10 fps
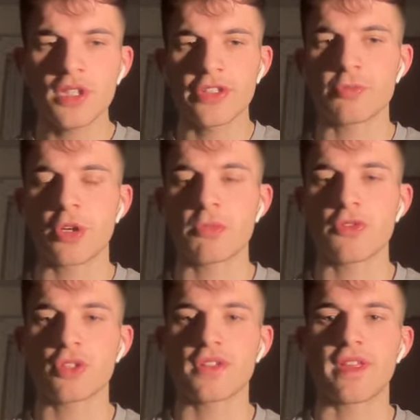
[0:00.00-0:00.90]
You spoke
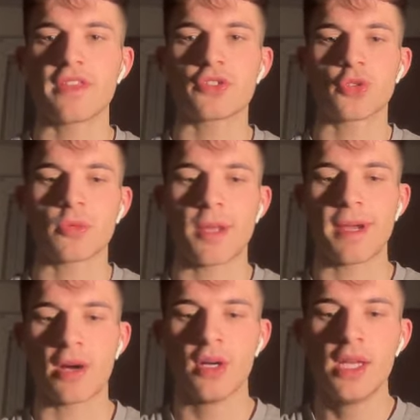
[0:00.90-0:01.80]
before, didn't they, the tournament
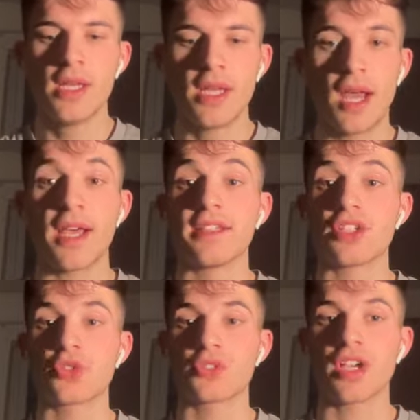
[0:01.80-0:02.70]
about
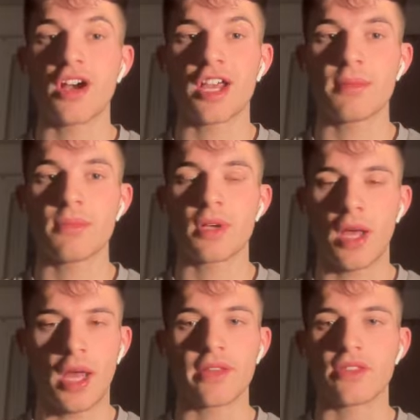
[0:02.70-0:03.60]
additional time.
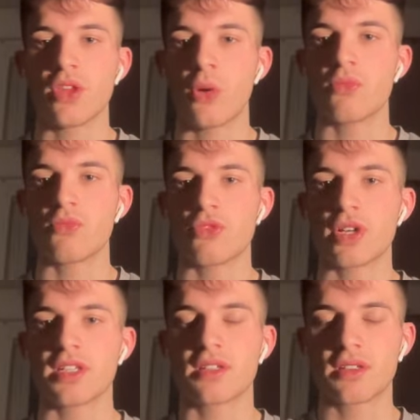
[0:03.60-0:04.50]
I don't
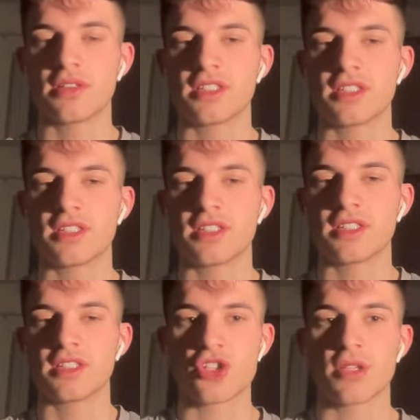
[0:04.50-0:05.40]
really conceptually
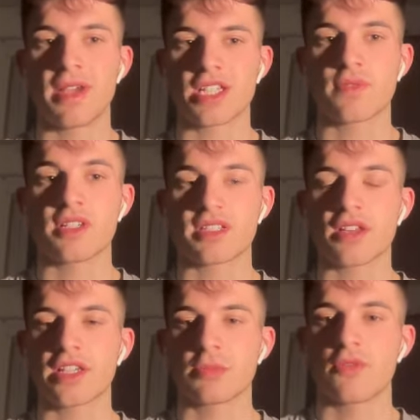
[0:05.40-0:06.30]
actually massively
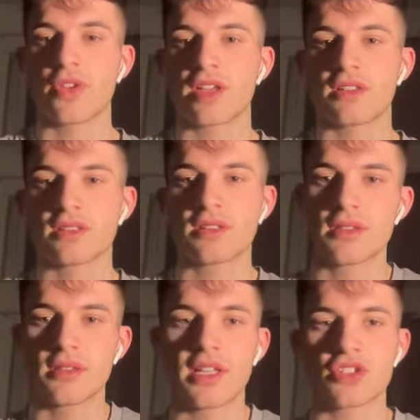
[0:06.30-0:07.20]
dislike some of Wenger's
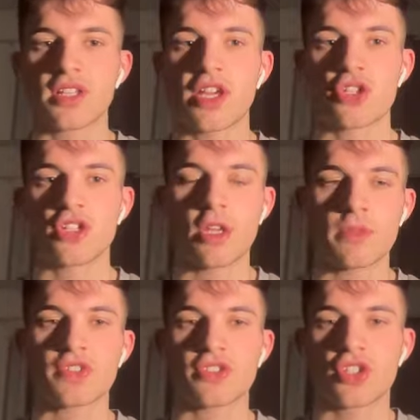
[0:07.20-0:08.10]
legislation in
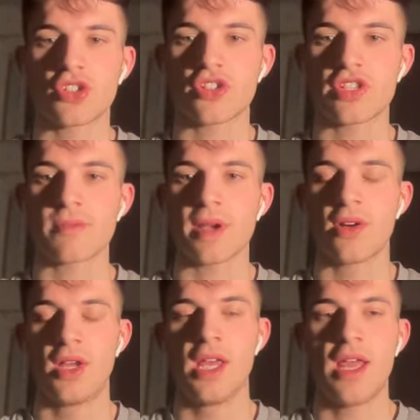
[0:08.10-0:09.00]
terms of suggestions about
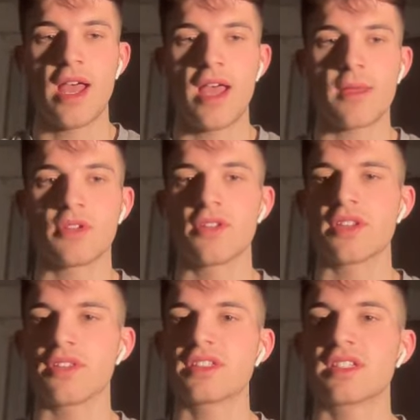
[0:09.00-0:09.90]
the
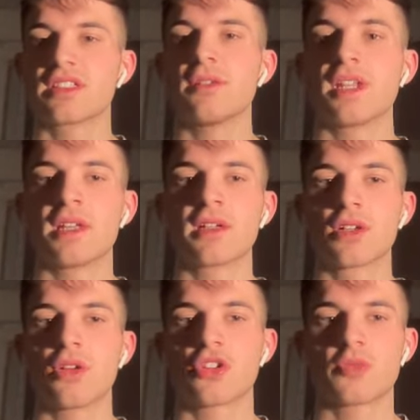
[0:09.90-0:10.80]
60-minute
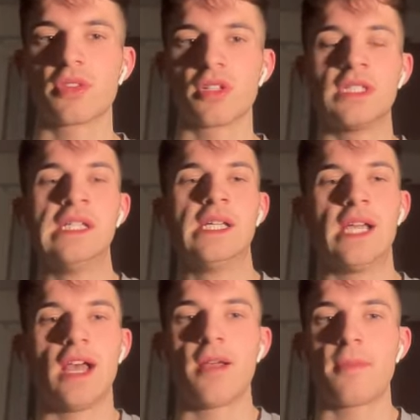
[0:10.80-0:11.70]
clocks with
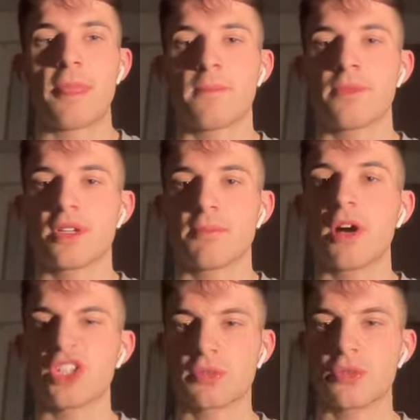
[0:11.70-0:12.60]
the
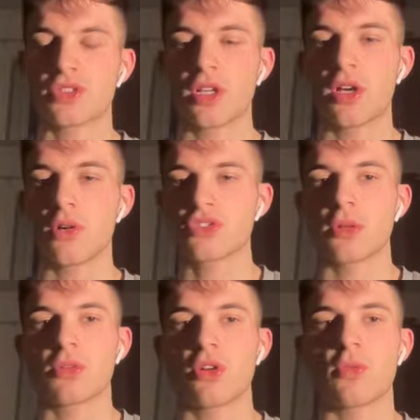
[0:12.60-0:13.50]
basketball style
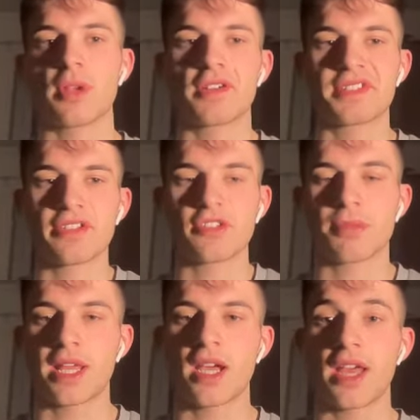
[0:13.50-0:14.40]
stop clock when it goes out of
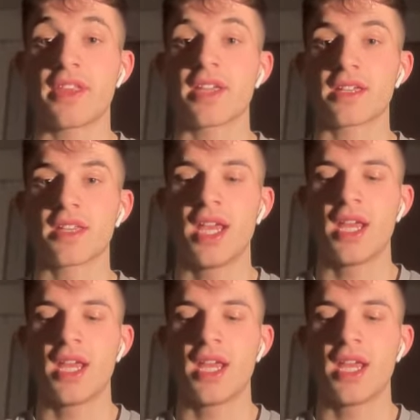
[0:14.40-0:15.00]
play. I think